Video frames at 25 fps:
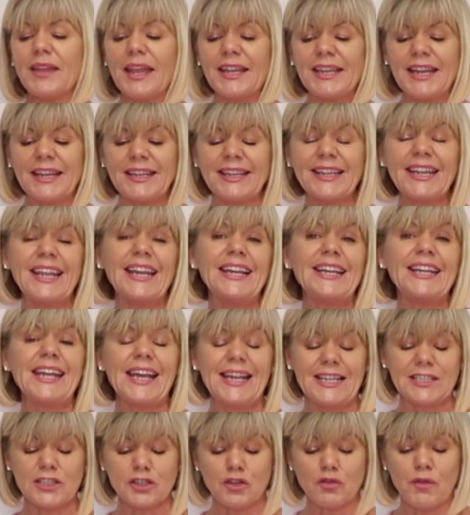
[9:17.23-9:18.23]
Now the
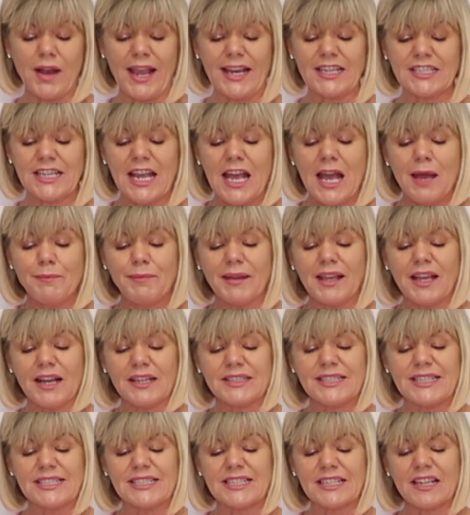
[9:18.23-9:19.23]
Achillea is great
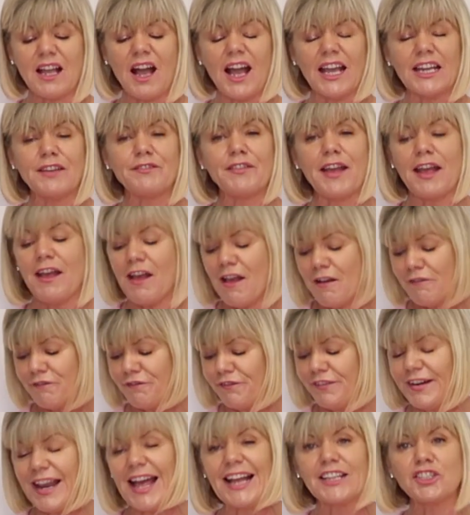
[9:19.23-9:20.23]
because it's a kind of a
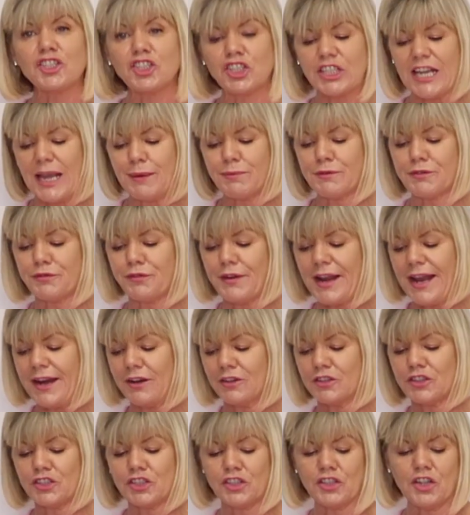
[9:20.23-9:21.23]
flat shaped
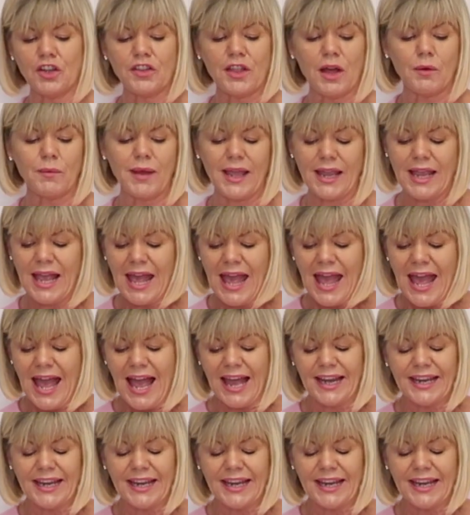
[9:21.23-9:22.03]
flower, do you know that way?